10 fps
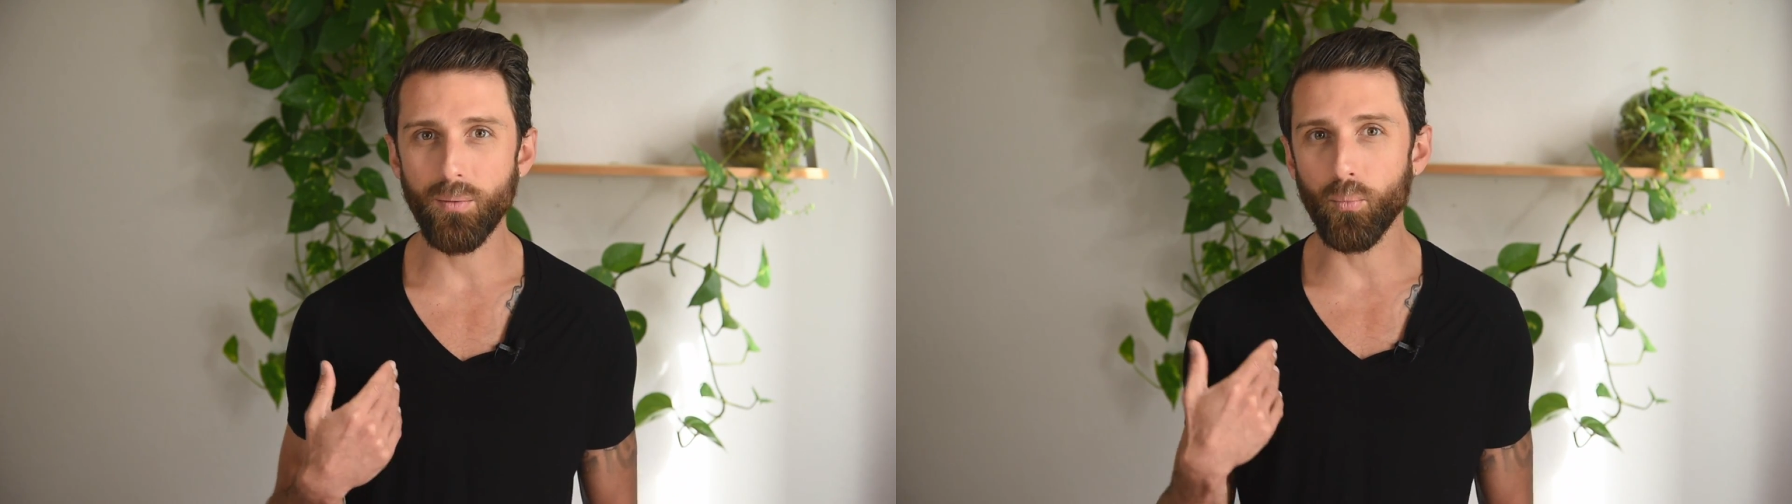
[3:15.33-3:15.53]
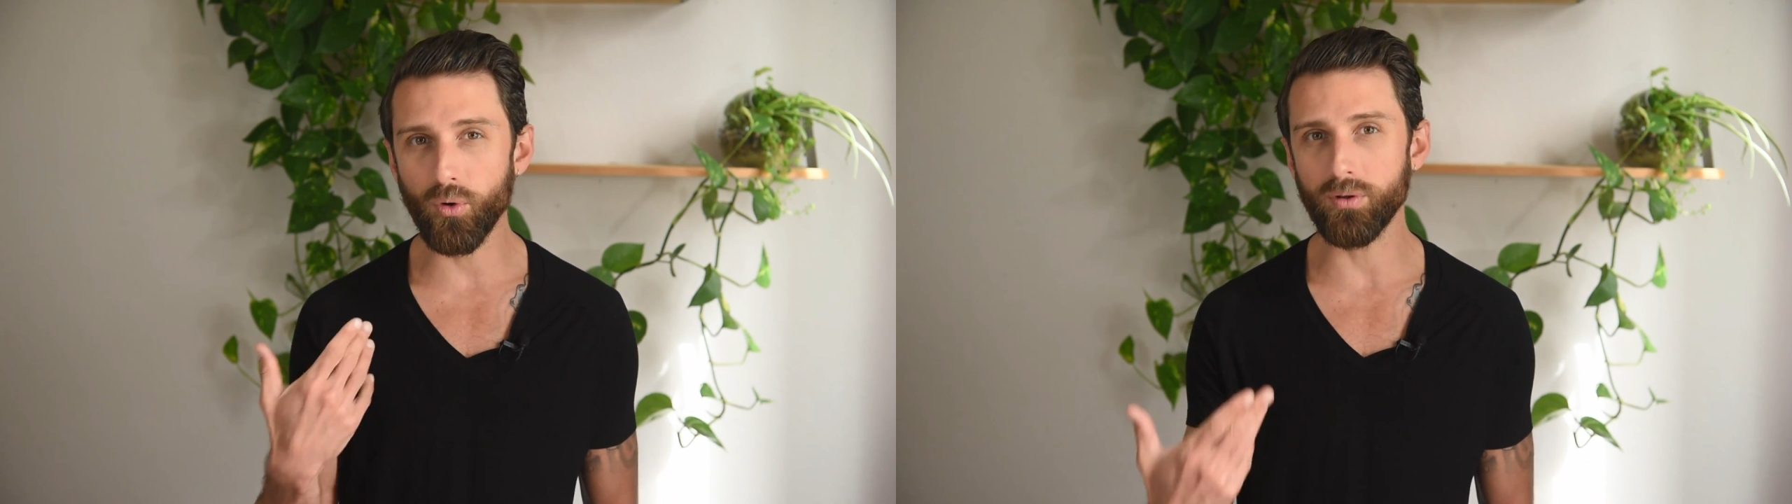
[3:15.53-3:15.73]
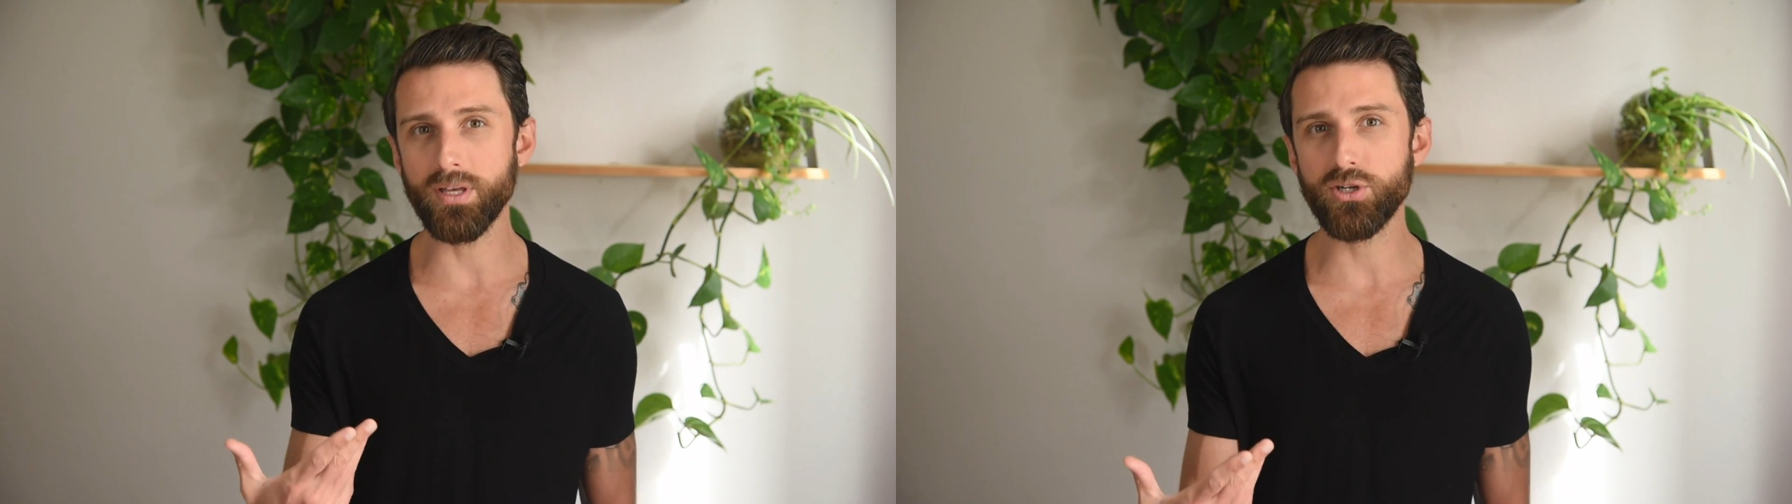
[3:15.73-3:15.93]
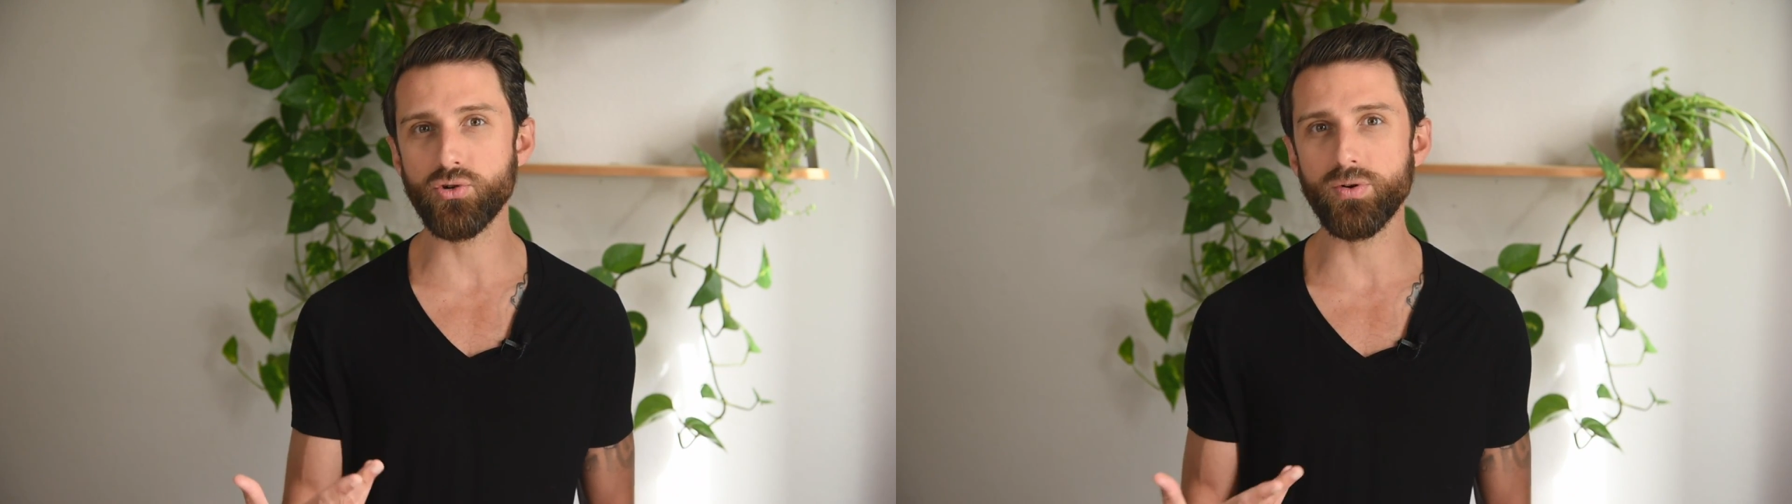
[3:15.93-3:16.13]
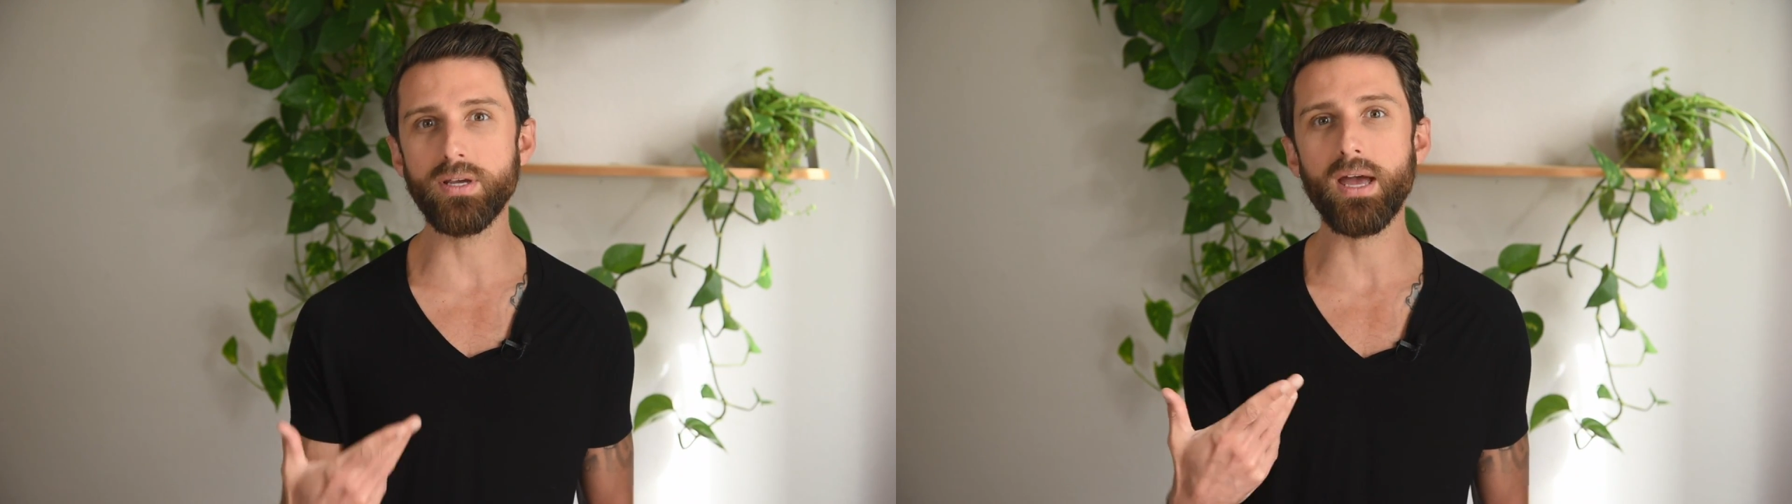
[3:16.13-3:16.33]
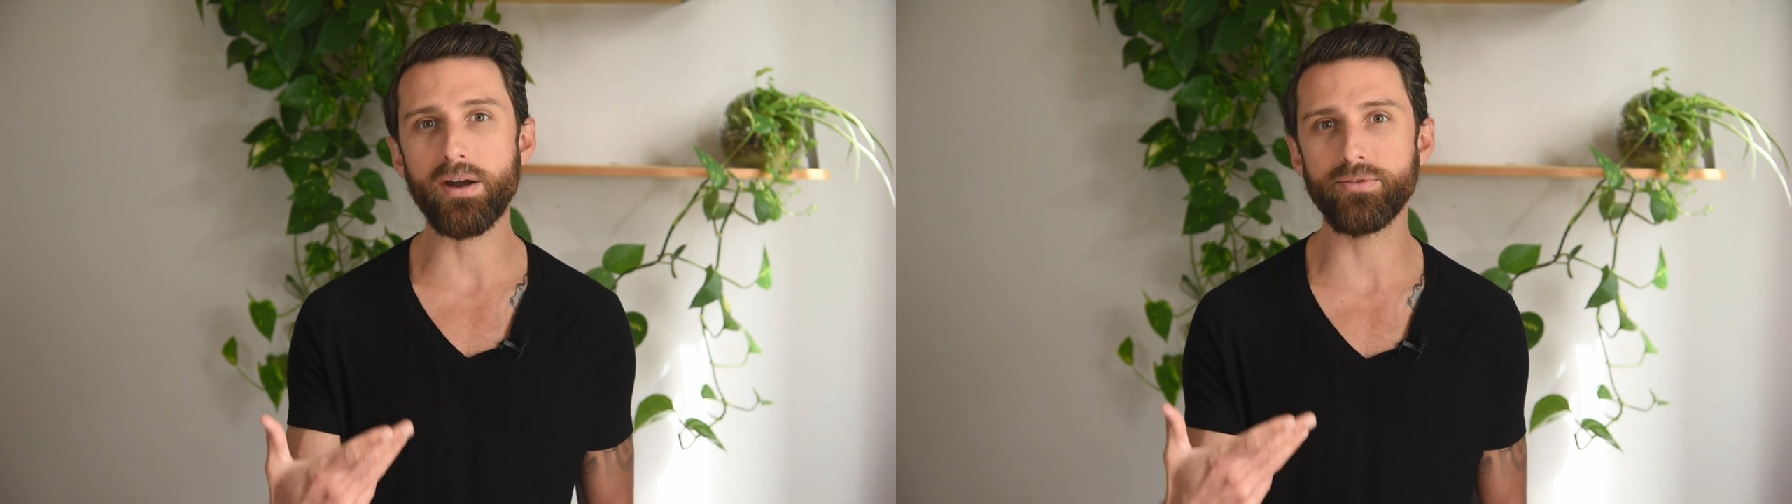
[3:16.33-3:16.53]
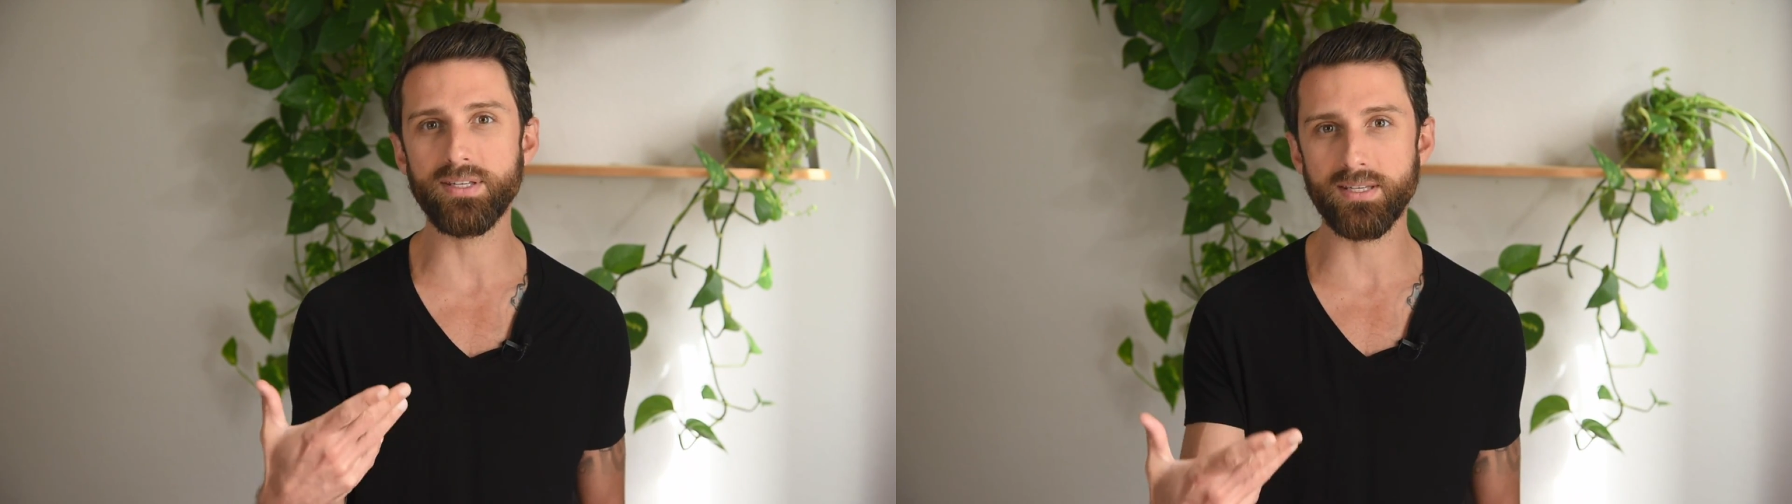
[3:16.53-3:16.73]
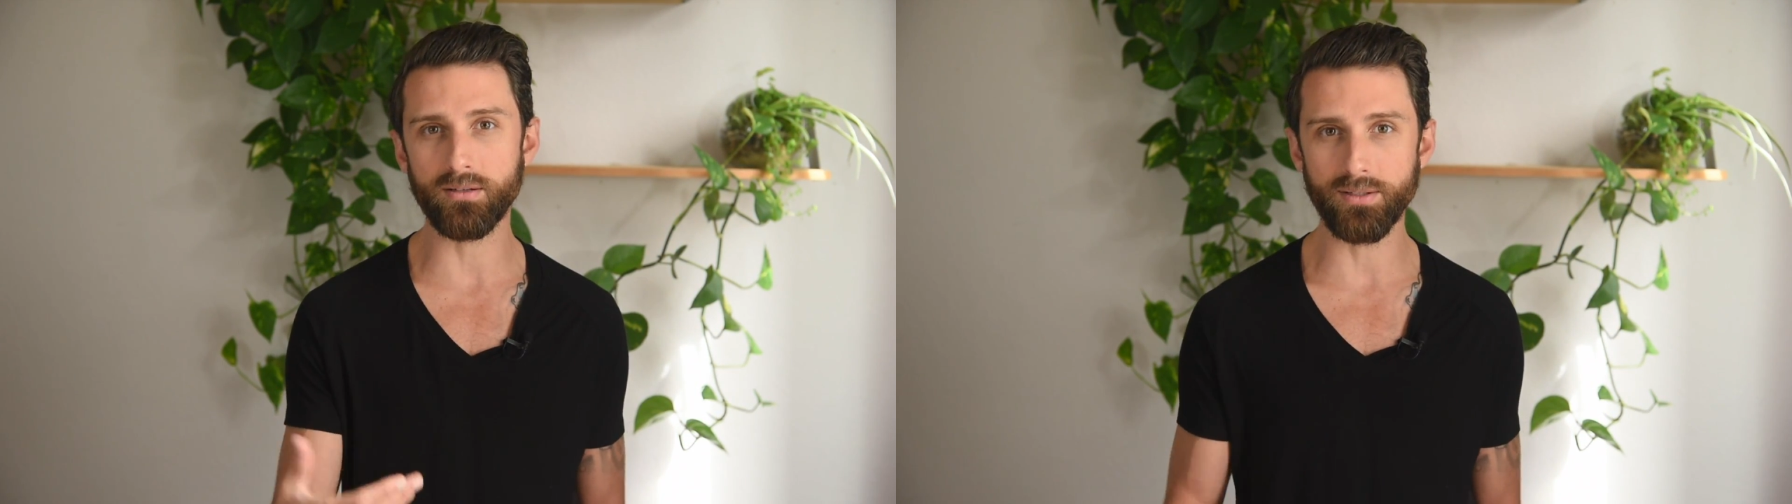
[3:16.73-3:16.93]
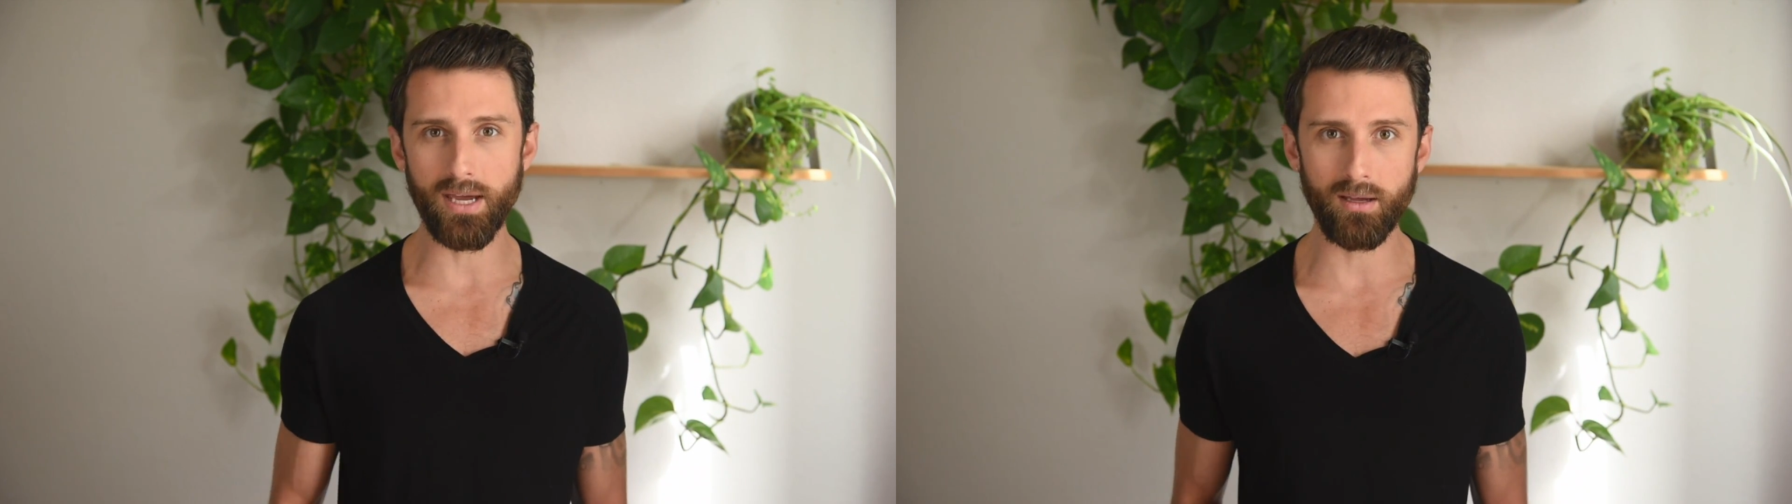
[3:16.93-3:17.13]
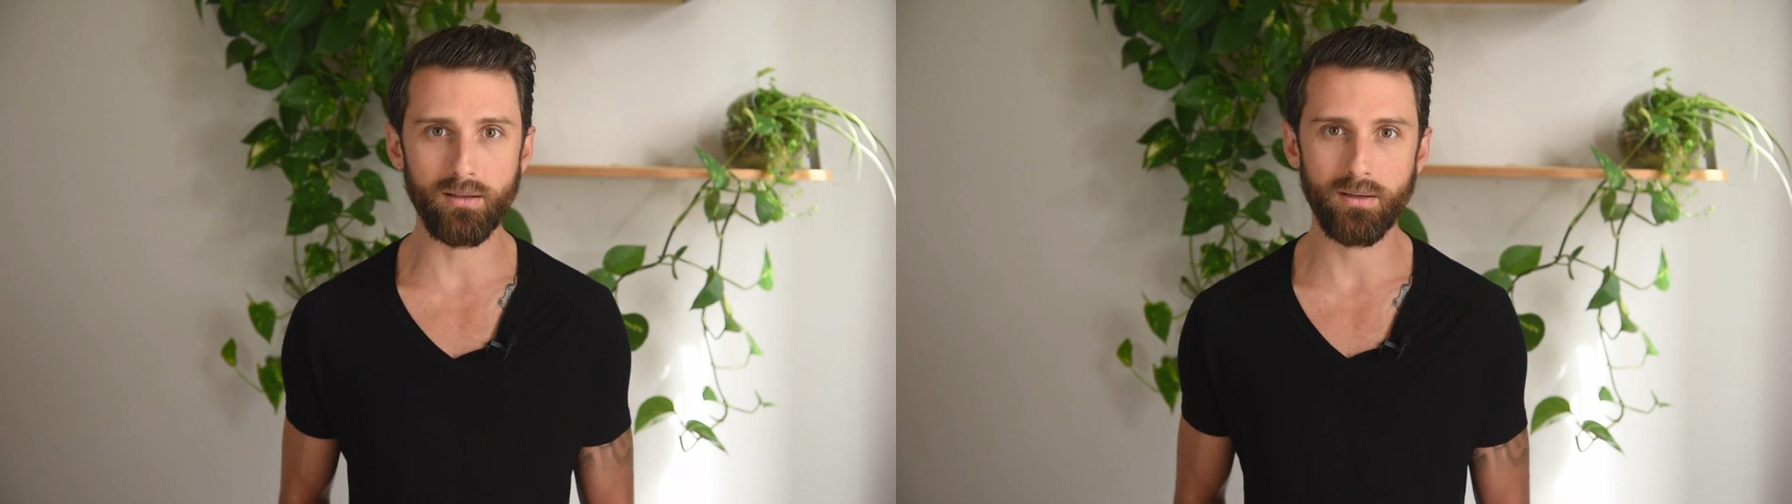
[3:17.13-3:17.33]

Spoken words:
moral injury every single day,